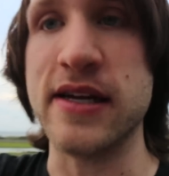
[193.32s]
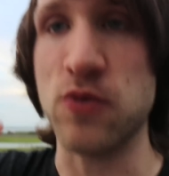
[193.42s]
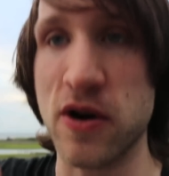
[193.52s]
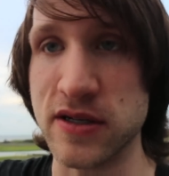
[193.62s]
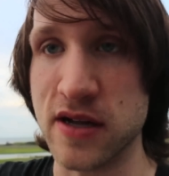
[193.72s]
it's
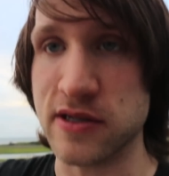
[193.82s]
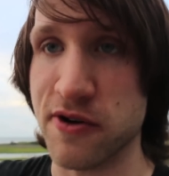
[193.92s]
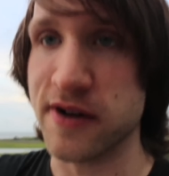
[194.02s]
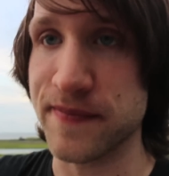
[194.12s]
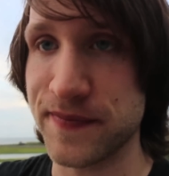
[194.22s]
wear
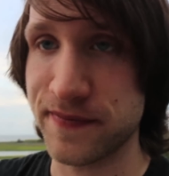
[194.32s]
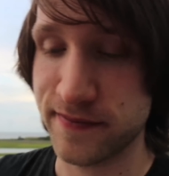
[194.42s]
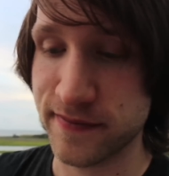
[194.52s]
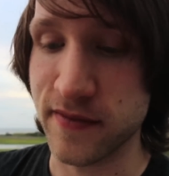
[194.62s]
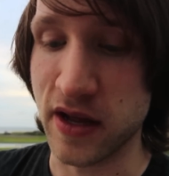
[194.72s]
sunscreen.
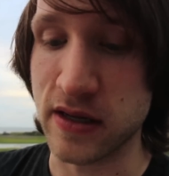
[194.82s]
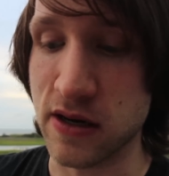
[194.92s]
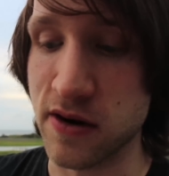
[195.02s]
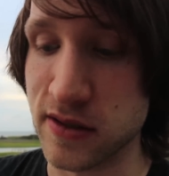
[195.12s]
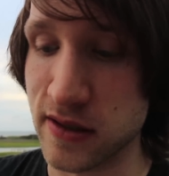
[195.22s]
Like mm-hmm.
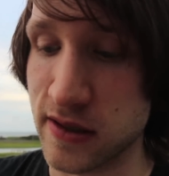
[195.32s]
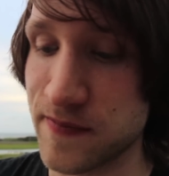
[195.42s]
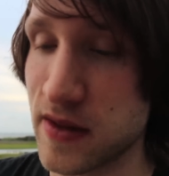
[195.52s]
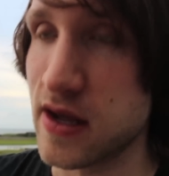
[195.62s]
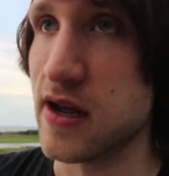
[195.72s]
seriously,
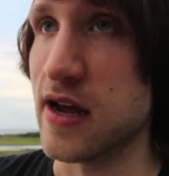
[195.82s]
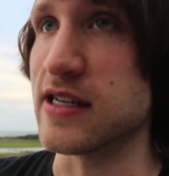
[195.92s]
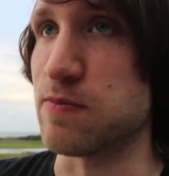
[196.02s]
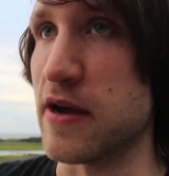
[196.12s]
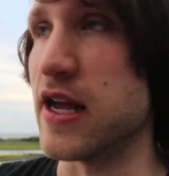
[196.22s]
Properly. Spread it it's but